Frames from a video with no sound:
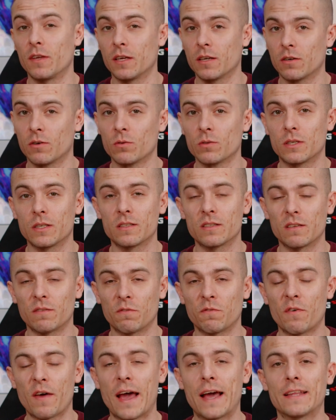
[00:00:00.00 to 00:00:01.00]
including the
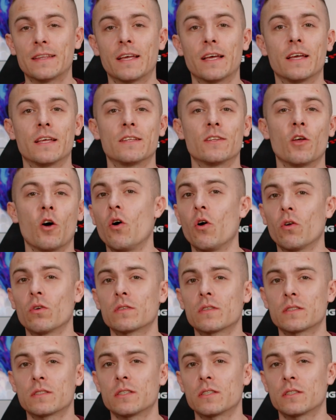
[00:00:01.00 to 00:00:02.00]
fan and all
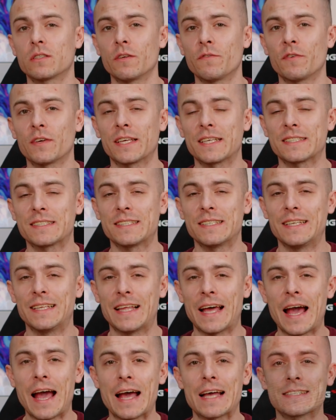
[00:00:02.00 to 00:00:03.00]
the certificates it
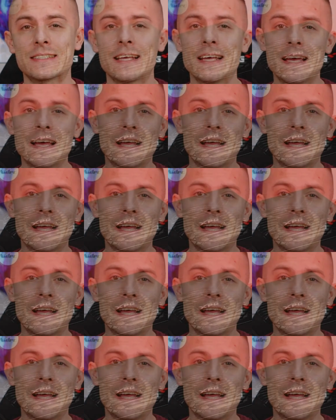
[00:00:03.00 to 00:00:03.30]
has?